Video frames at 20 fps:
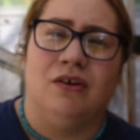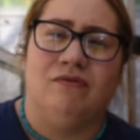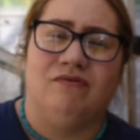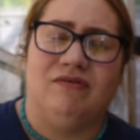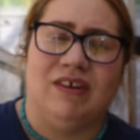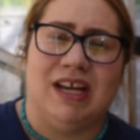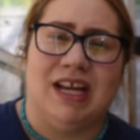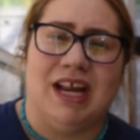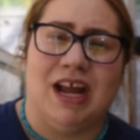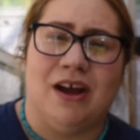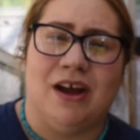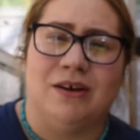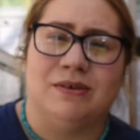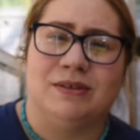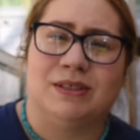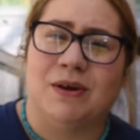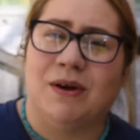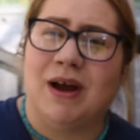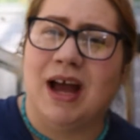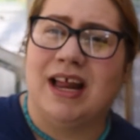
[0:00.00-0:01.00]

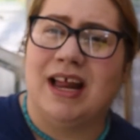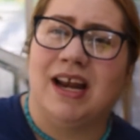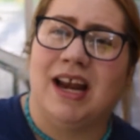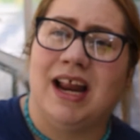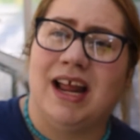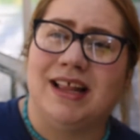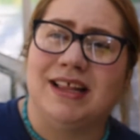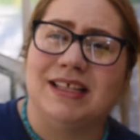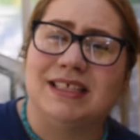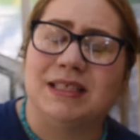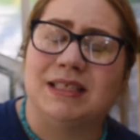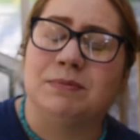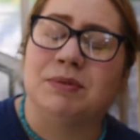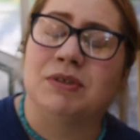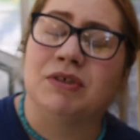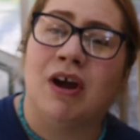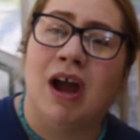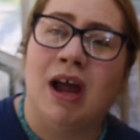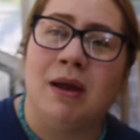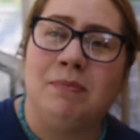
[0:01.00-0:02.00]
videos. Go ahead and hit the
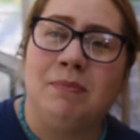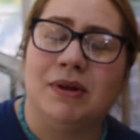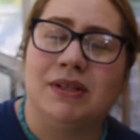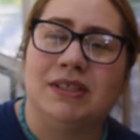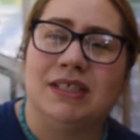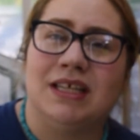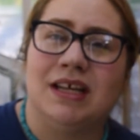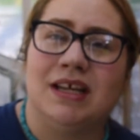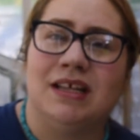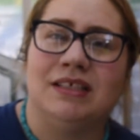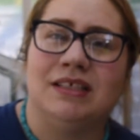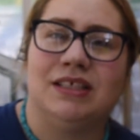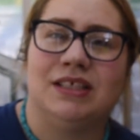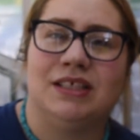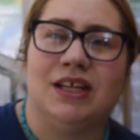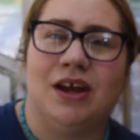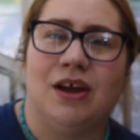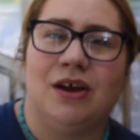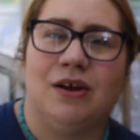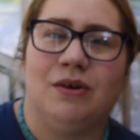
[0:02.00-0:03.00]
subscribe button
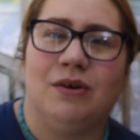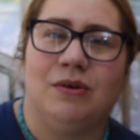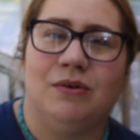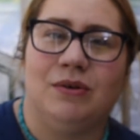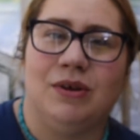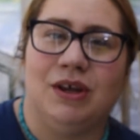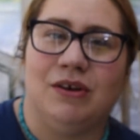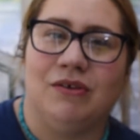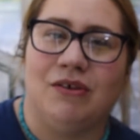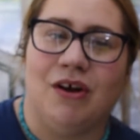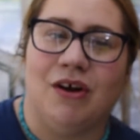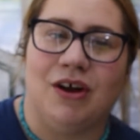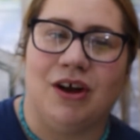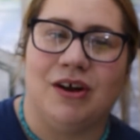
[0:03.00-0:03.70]
so you're not